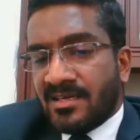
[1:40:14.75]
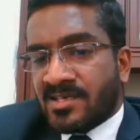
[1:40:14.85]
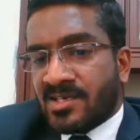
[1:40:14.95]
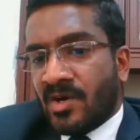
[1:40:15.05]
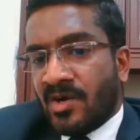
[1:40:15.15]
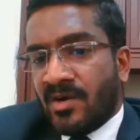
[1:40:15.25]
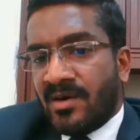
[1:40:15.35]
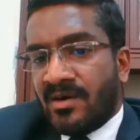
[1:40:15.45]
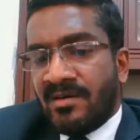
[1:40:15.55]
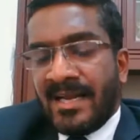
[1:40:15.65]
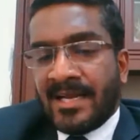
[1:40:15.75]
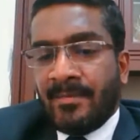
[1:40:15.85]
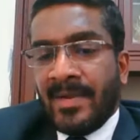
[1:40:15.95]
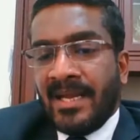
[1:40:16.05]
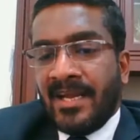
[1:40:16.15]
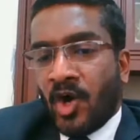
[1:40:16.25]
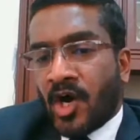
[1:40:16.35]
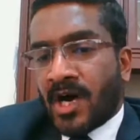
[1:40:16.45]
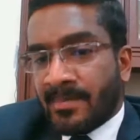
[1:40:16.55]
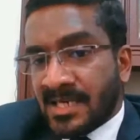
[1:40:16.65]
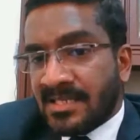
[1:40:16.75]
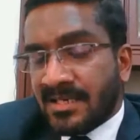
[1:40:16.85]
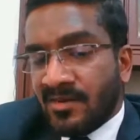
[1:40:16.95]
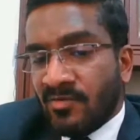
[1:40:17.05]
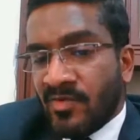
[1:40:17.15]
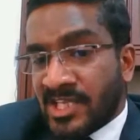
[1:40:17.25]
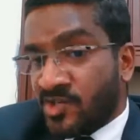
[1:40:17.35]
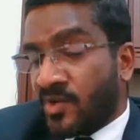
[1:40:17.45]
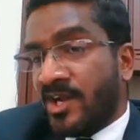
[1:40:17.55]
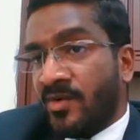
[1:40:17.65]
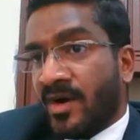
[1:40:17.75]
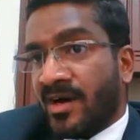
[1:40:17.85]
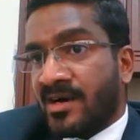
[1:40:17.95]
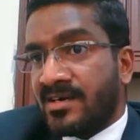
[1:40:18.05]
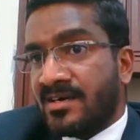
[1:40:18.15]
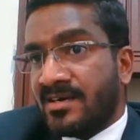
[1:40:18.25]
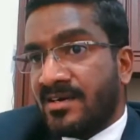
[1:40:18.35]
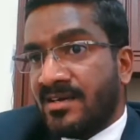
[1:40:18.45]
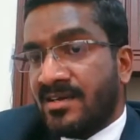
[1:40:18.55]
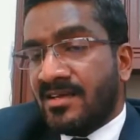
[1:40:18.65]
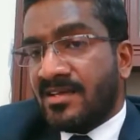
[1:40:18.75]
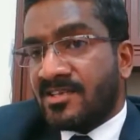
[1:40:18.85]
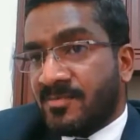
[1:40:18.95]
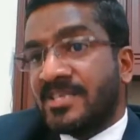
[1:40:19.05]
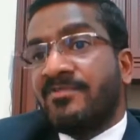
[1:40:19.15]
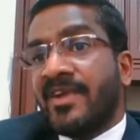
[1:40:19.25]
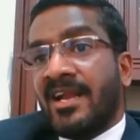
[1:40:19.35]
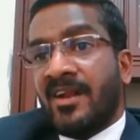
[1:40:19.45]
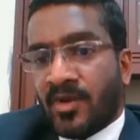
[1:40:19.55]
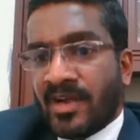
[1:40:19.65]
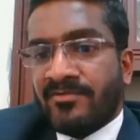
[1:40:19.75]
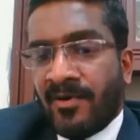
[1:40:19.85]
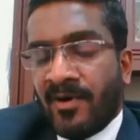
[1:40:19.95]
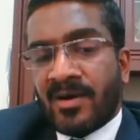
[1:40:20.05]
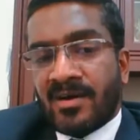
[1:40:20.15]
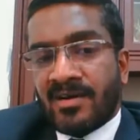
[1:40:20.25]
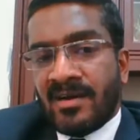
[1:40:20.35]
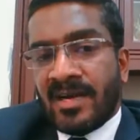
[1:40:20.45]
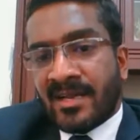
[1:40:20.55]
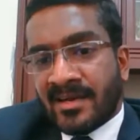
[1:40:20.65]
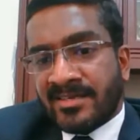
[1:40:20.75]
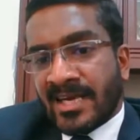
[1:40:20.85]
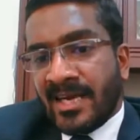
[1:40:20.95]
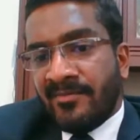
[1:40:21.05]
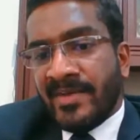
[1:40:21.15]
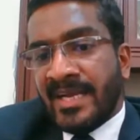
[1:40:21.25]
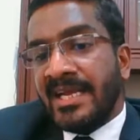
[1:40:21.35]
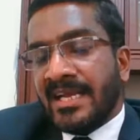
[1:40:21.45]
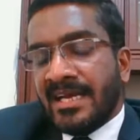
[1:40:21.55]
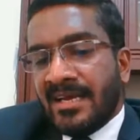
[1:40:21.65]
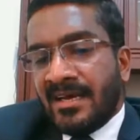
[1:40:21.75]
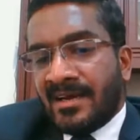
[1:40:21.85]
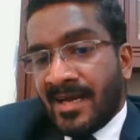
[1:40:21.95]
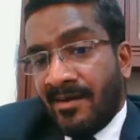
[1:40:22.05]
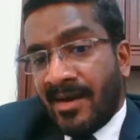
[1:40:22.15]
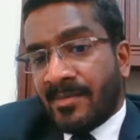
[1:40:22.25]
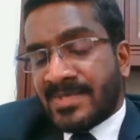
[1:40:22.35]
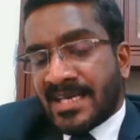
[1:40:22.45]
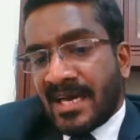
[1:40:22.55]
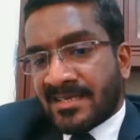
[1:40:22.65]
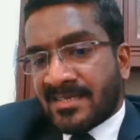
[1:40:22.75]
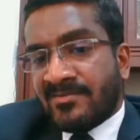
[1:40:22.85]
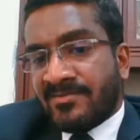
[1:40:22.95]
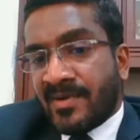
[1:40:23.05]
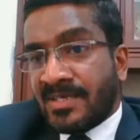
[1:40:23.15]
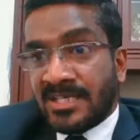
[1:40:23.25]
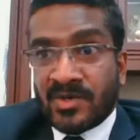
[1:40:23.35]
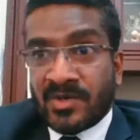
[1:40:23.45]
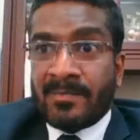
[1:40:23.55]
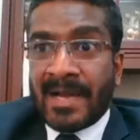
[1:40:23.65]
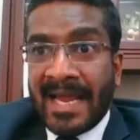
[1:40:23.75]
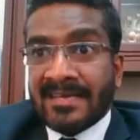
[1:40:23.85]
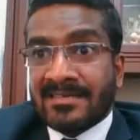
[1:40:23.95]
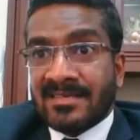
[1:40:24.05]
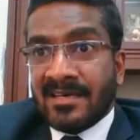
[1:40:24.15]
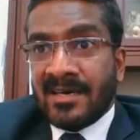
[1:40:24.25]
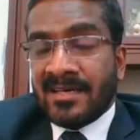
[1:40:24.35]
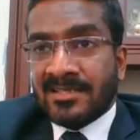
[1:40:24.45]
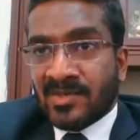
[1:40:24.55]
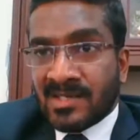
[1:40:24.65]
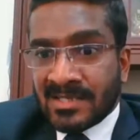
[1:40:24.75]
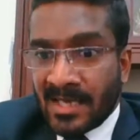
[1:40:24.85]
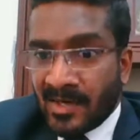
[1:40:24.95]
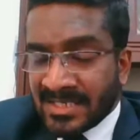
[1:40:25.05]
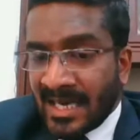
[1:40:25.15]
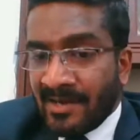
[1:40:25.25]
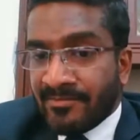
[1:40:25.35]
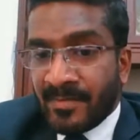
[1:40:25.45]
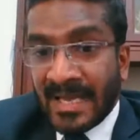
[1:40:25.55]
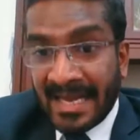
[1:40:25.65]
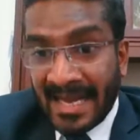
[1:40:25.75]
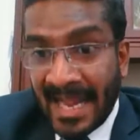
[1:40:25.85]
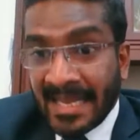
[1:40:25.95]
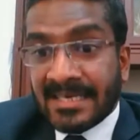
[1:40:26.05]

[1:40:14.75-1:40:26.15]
So let me know, Amrit, which one you are specifically looking for. Like recently we developed assay for Datura plants. Uh, this was a request came from Iraq.